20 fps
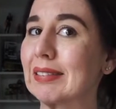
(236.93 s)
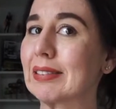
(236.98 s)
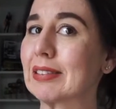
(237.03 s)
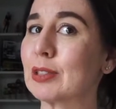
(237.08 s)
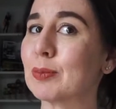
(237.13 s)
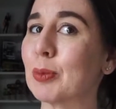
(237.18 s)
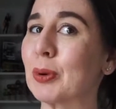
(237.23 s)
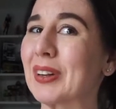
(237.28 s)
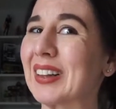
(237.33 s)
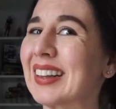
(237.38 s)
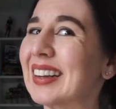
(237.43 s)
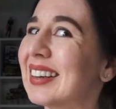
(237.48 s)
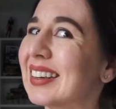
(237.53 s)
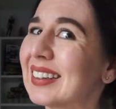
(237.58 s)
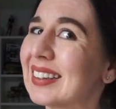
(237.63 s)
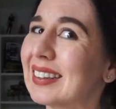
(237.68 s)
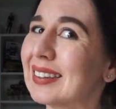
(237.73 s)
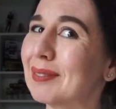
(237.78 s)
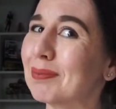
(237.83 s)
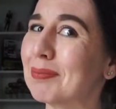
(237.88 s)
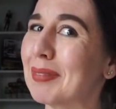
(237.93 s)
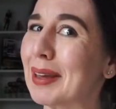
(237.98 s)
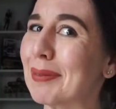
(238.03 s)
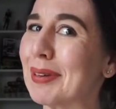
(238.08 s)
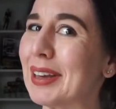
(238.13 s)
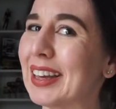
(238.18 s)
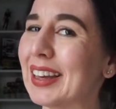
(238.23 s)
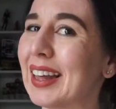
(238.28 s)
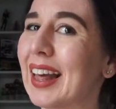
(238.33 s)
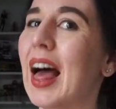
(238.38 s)
Spoiler?
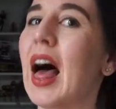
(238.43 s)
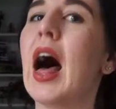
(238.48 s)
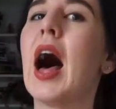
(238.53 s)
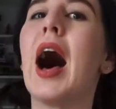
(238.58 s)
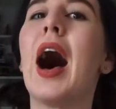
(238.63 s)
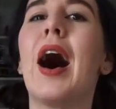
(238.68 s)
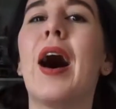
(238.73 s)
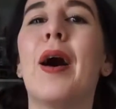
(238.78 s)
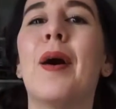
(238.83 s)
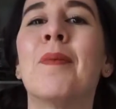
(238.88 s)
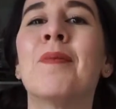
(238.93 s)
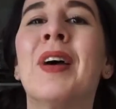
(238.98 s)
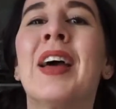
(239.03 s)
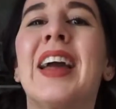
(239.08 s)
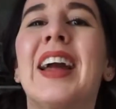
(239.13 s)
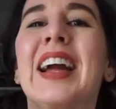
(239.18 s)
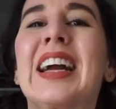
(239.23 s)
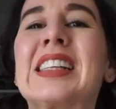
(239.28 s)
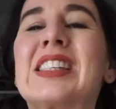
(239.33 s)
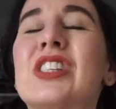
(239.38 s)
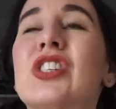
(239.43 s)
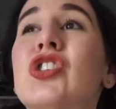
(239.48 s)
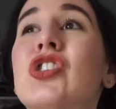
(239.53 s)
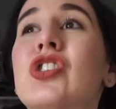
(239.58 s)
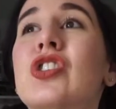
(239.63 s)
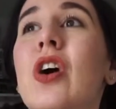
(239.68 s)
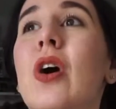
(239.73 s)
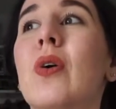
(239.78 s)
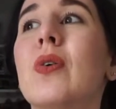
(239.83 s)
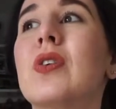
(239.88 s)
Maybe? It's
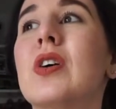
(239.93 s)
so